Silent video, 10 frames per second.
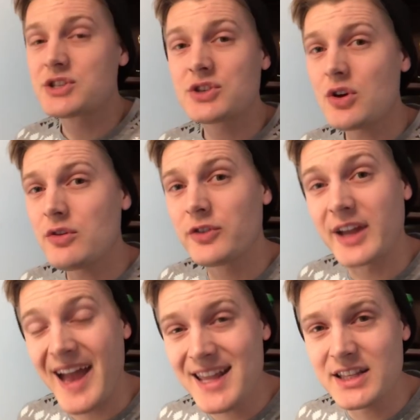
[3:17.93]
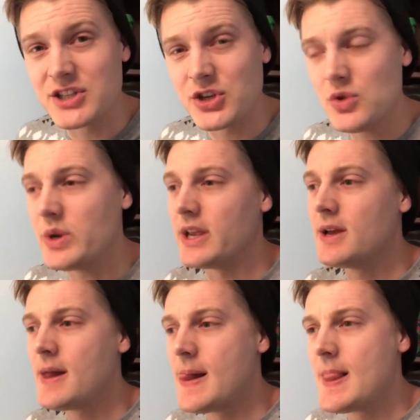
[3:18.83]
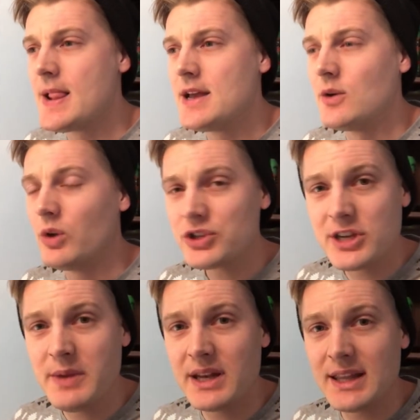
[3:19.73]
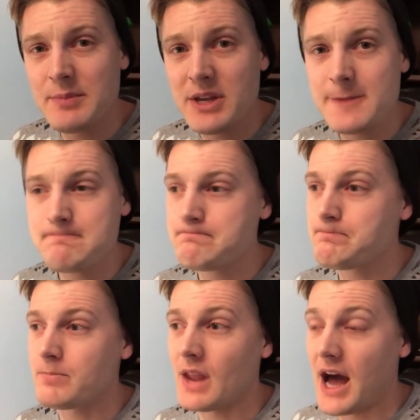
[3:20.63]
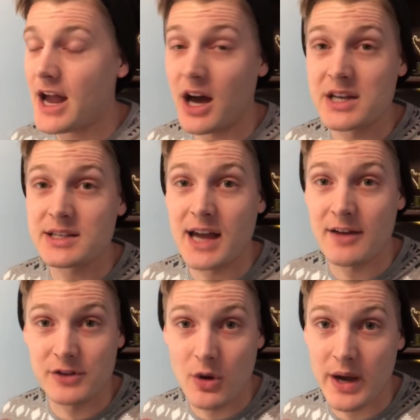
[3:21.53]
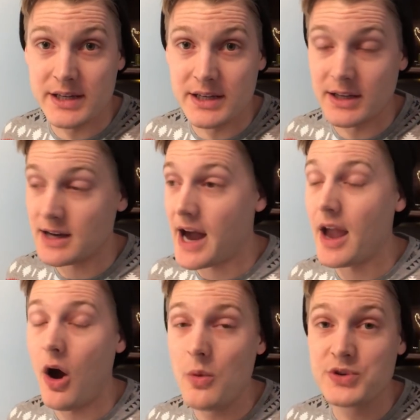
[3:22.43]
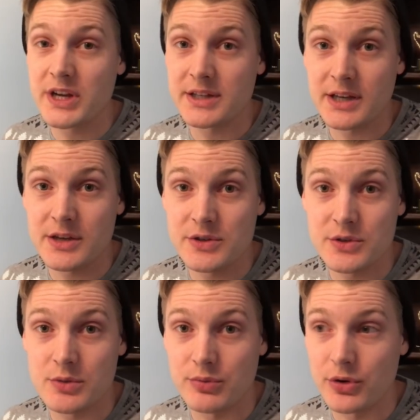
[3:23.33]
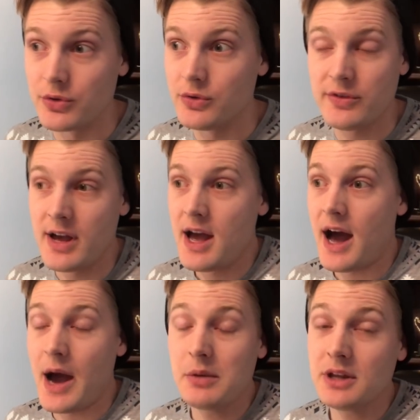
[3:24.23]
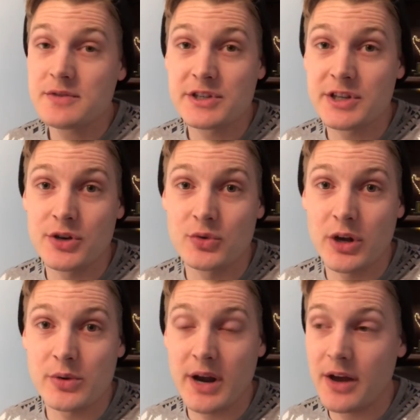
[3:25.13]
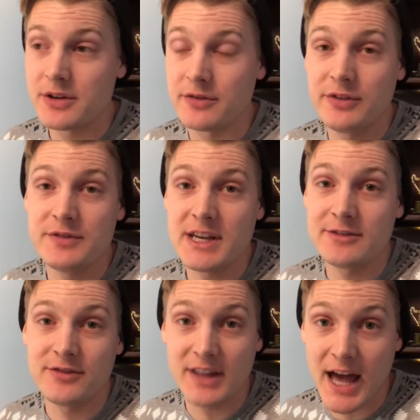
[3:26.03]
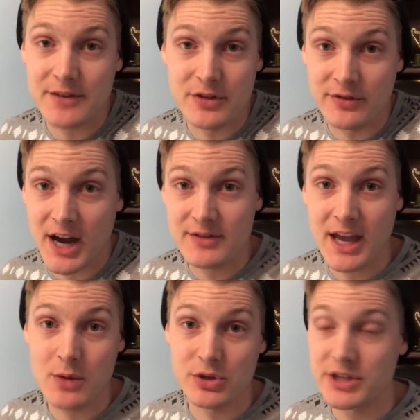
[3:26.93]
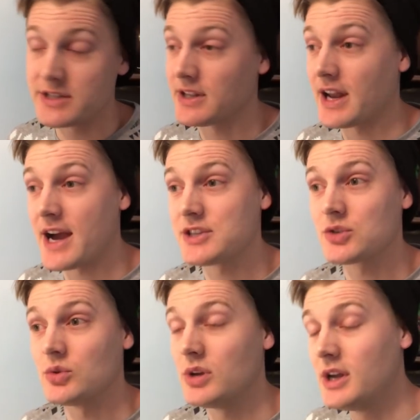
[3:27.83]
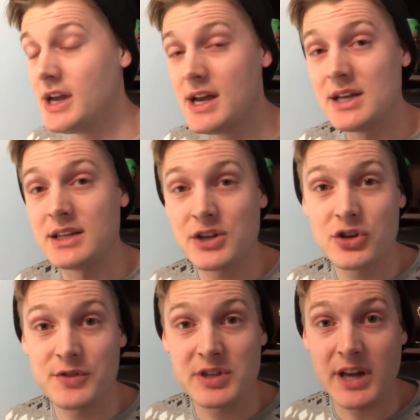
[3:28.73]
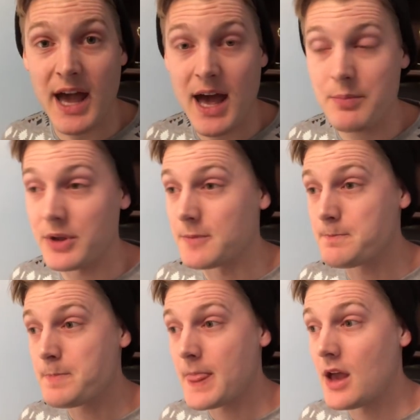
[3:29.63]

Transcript: So for Katelyn Tuohy, will she be an Olympian? I honestly have no idea. I hope she continues to improve. I would love to see her run around a 15 flat for the 5K while she's still in high school. Not sure if it's going to happen.